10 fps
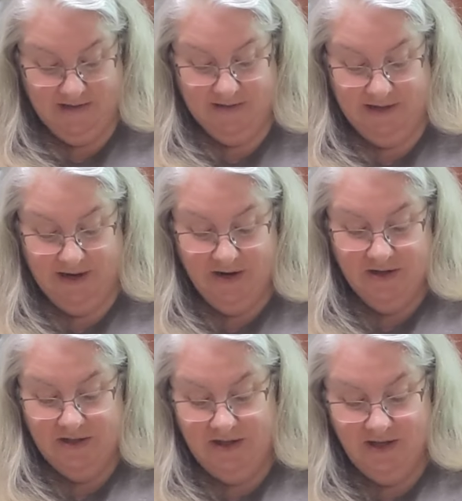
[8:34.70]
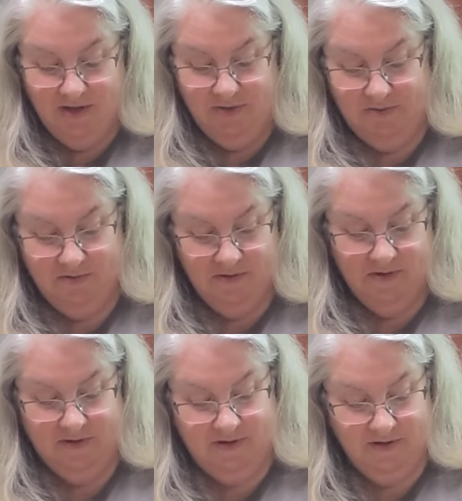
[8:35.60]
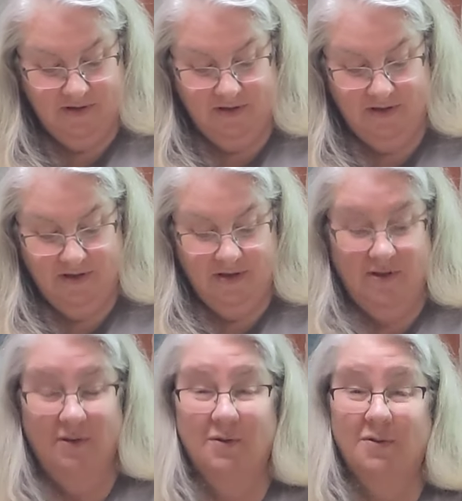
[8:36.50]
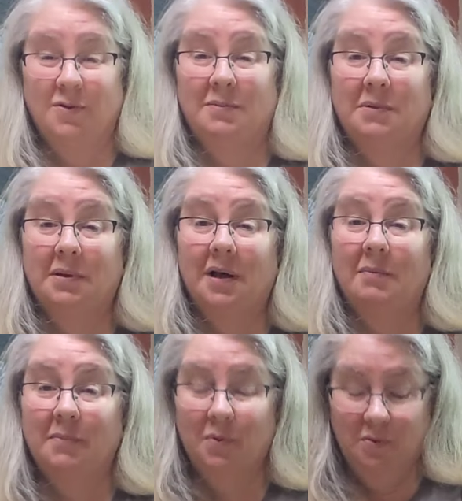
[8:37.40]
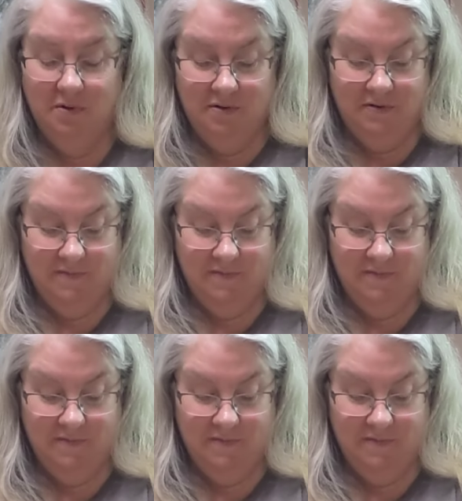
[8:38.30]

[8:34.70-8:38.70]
I guarantee you, you'll enjoy them a lot more.